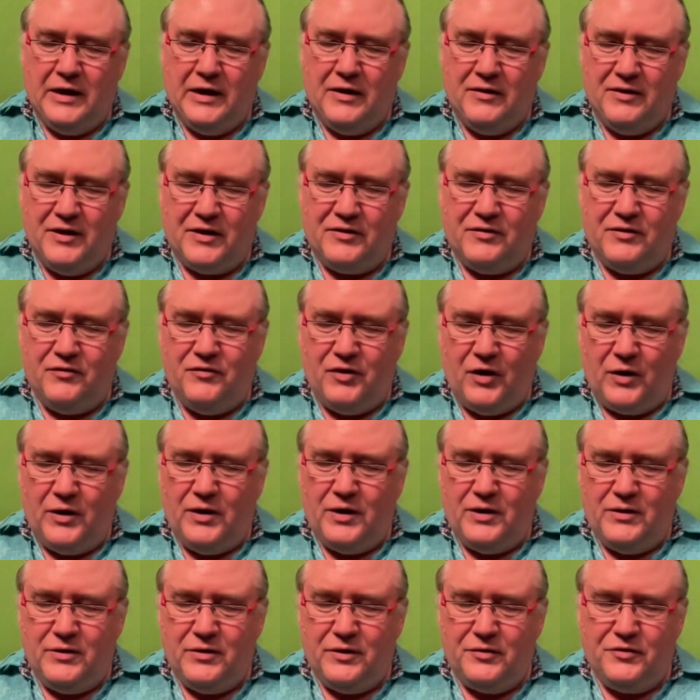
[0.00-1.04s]
That's a very
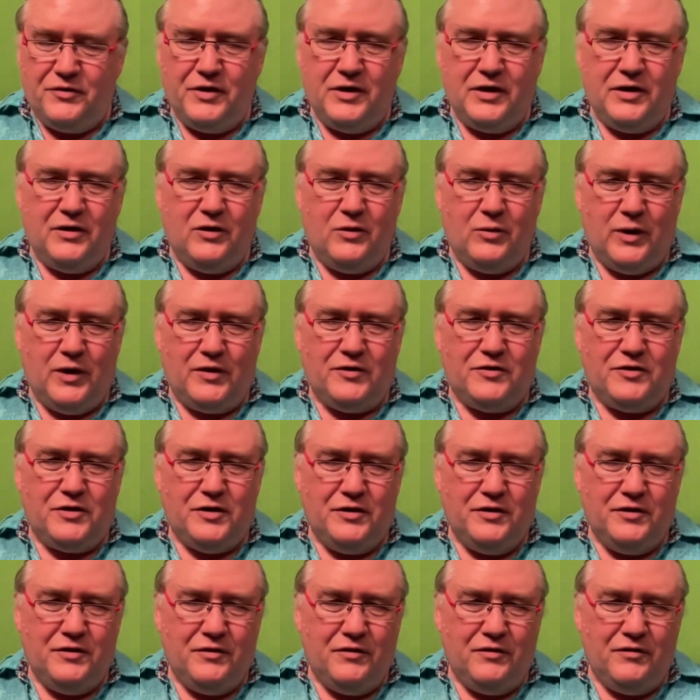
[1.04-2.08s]
interesting
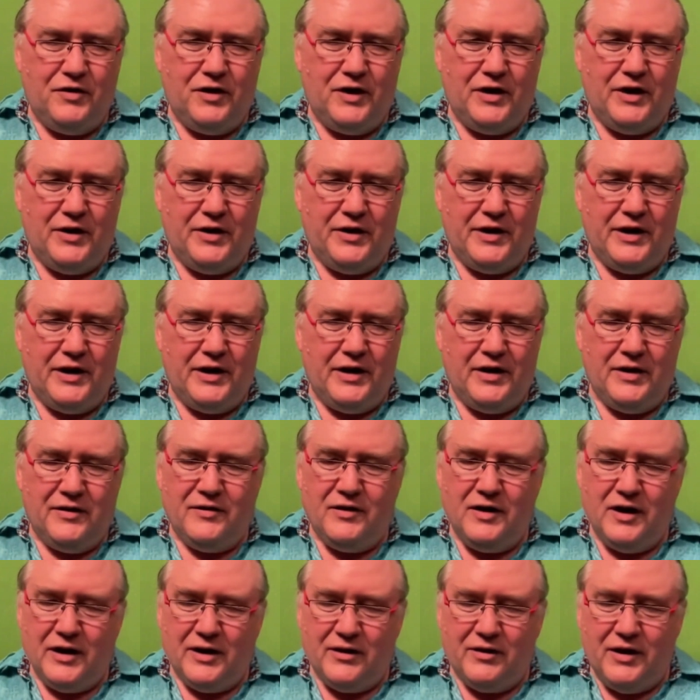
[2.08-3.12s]
question, Valeria. It's
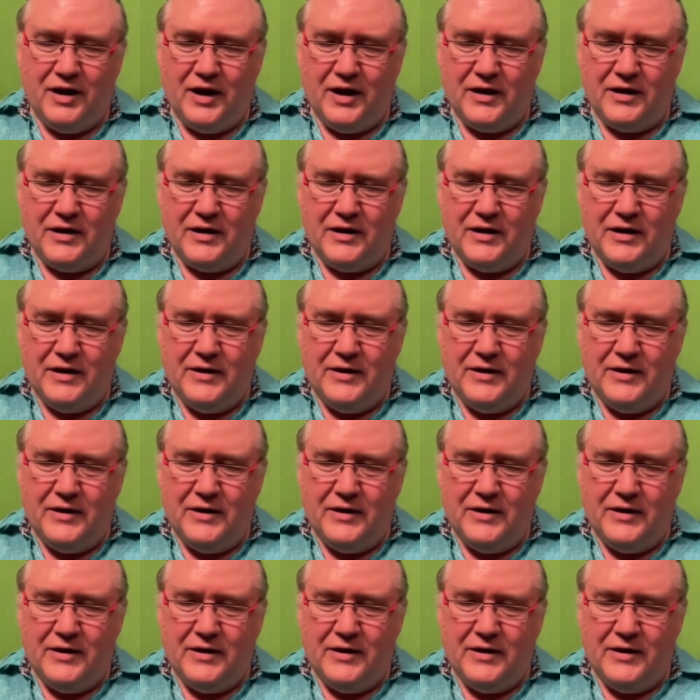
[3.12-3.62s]
like that.